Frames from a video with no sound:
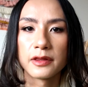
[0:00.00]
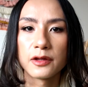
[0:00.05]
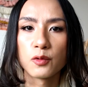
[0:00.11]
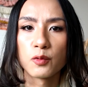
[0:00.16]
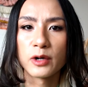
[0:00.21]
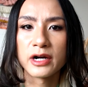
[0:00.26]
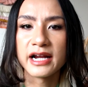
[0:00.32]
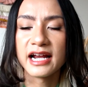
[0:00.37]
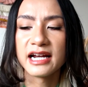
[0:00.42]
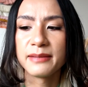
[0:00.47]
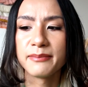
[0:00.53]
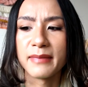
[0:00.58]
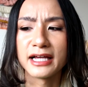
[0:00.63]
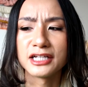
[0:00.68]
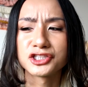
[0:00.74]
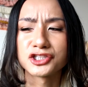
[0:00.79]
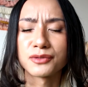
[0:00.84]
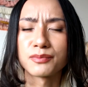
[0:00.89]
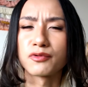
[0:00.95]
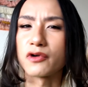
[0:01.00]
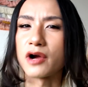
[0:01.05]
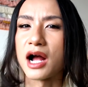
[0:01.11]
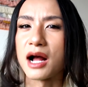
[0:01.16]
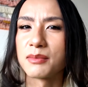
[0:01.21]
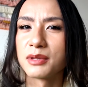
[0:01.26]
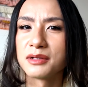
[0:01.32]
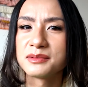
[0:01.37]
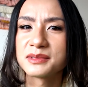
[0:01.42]
There weren't any major
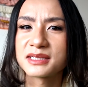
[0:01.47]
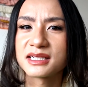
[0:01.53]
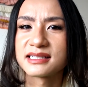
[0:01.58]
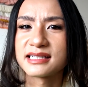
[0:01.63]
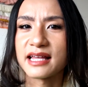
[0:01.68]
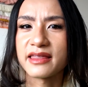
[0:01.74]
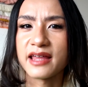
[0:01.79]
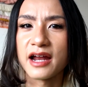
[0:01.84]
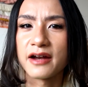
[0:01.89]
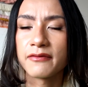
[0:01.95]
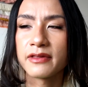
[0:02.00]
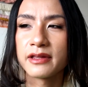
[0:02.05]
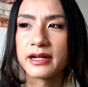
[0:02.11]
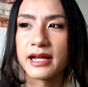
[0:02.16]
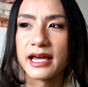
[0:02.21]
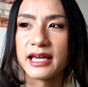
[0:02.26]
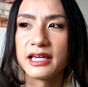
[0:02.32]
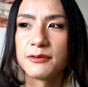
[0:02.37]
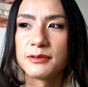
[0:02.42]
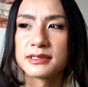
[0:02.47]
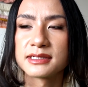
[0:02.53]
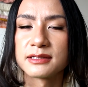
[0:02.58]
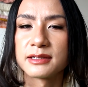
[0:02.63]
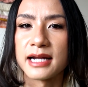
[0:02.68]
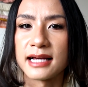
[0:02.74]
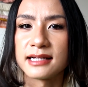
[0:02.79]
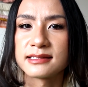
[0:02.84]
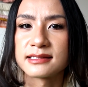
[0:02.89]
problems because at the end of the day, he was a
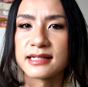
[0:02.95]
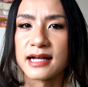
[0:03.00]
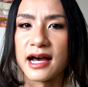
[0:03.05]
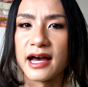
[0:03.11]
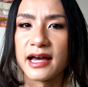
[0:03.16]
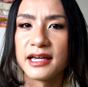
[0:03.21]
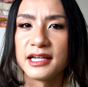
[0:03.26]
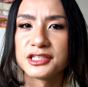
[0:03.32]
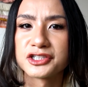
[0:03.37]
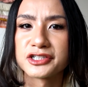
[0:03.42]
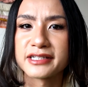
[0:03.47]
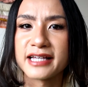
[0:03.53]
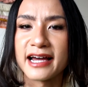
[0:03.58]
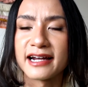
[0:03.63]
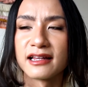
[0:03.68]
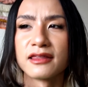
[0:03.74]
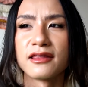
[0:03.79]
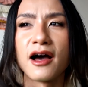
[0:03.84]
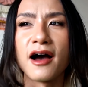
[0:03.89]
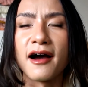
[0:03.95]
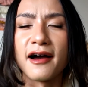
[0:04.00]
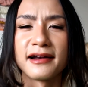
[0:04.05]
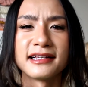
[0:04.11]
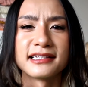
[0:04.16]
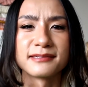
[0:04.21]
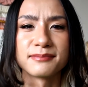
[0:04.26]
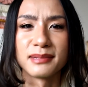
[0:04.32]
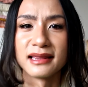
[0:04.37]
nice guy. He just had a lot on
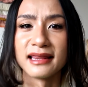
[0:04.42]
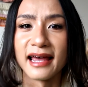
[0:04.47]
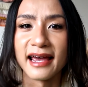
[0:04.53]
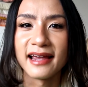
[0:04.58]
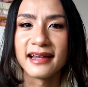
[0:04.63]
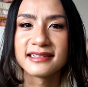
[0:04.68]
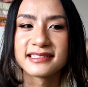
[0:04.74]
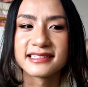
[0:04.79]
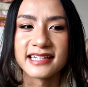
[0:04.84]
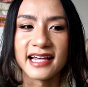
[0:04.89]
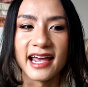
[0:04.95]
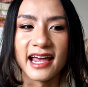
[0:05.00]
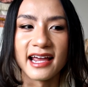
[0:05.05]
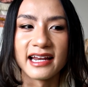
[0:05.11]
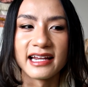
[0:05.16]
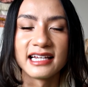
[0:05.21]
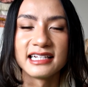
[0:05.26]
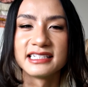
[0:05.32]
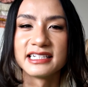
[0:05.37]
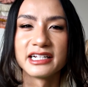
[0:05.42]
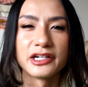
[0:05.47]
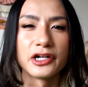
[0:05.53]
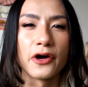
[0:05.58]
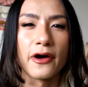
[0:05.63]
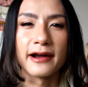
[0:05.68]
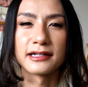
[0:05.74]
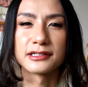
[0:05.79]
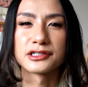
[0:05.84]
his plate and he didn't
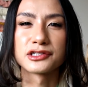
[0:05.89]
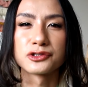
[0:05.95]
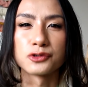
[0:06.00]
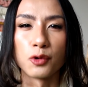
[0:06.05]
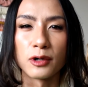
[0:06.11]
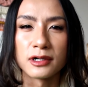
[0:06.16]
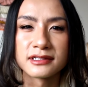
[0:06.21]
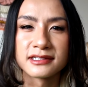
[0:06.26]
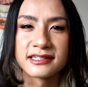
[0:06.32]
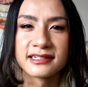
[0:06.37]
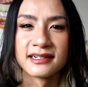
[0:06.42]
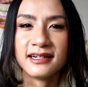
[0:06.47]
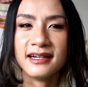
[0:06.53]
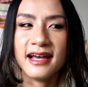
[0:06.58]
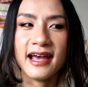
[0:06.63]
know how to sort